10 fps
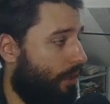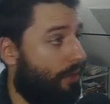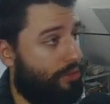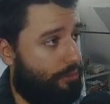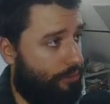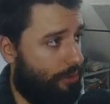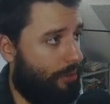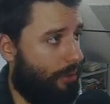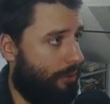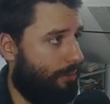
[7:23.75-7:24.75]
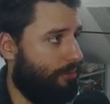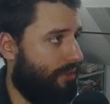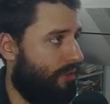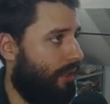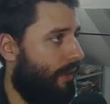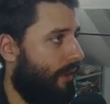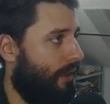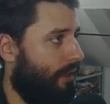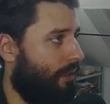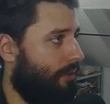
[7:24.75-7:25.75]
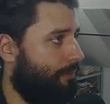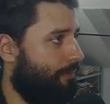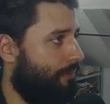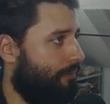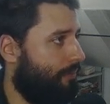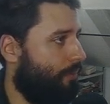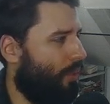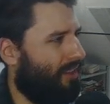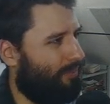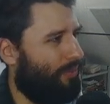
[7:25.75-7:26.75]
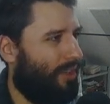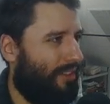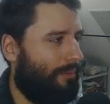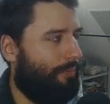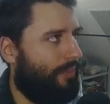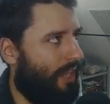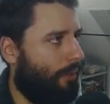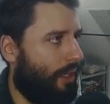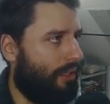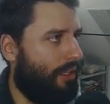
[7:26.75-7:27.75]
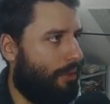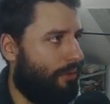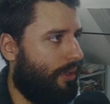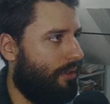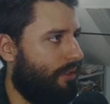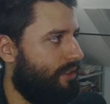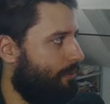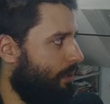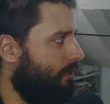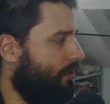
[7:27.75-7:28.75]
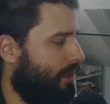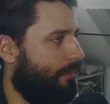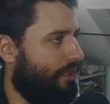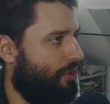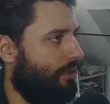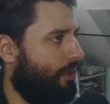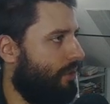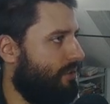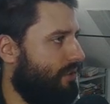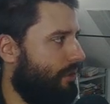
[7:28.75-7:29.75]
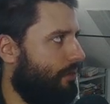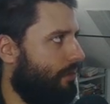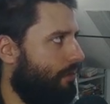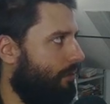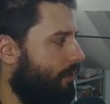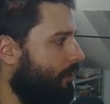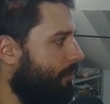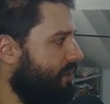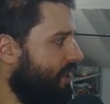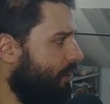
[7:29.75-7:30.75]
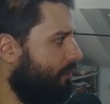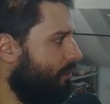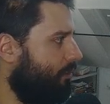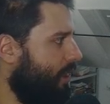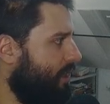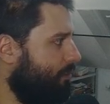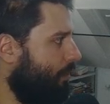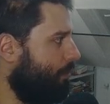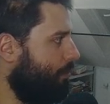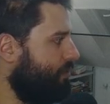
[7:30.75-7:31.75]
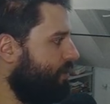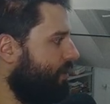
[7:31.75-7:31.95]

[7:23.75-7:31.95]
I also wrote a blog post um, well not directly about targets but I mentioned targets in uh, my second to last blog post